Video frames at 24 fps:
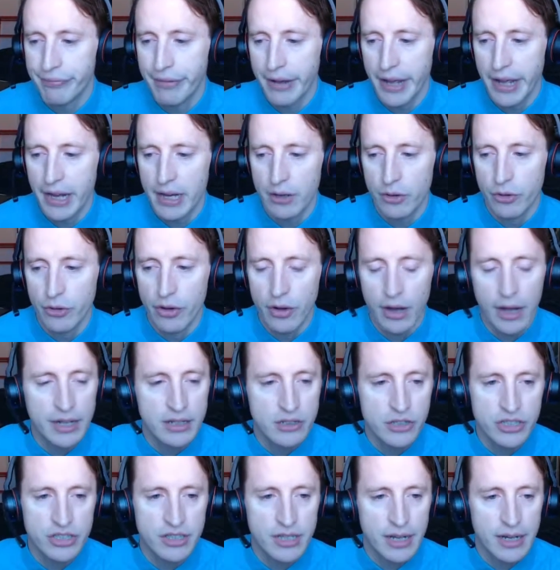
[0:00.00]
I don't know,
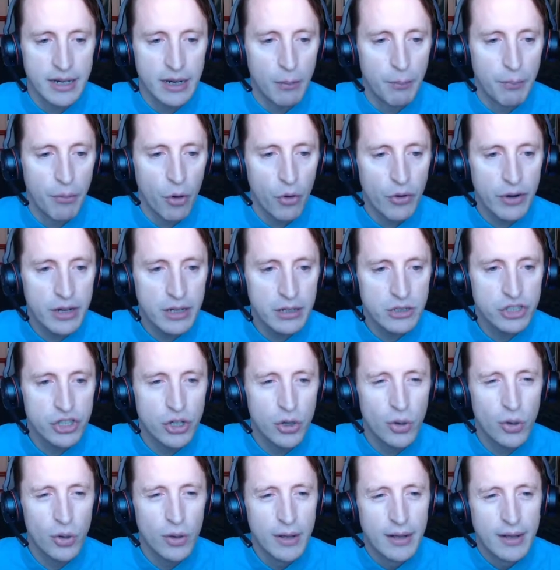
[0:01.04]
just a little boring.
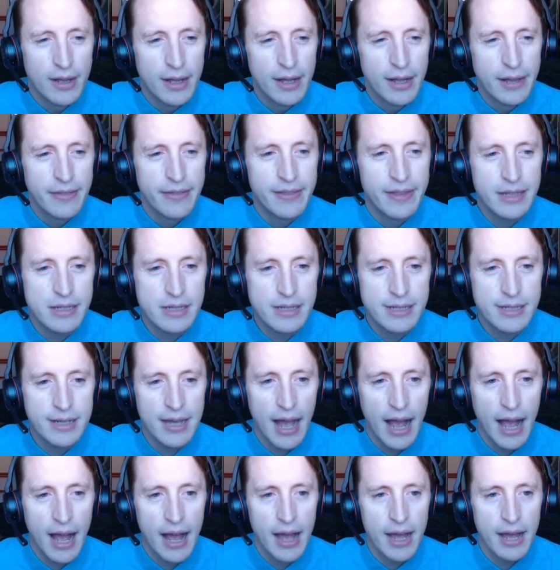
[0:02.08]
So this
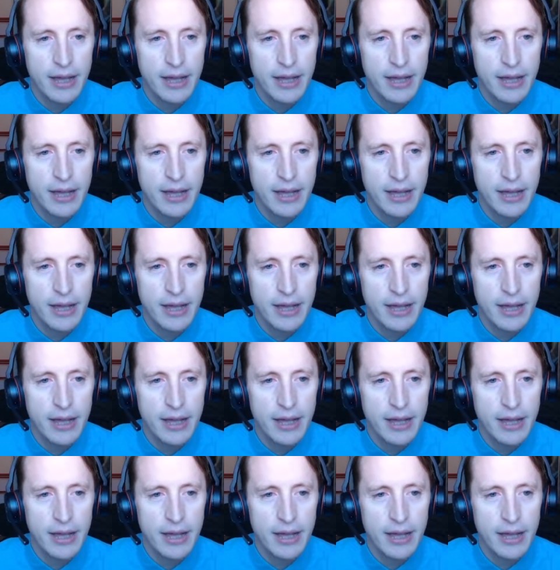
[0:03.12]
guy